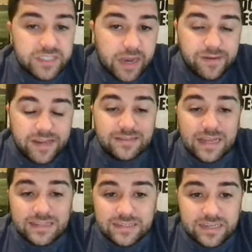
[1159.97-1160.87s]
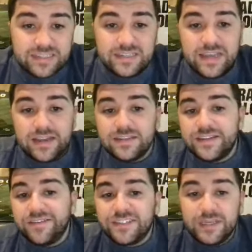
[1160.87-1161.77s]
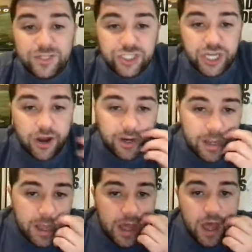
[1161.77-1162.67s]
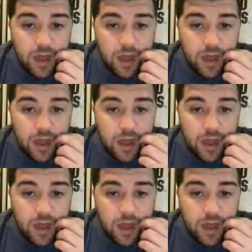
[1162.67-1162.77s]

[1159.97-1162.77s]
Setup takes less than 60 seconds. They have seamless sharing.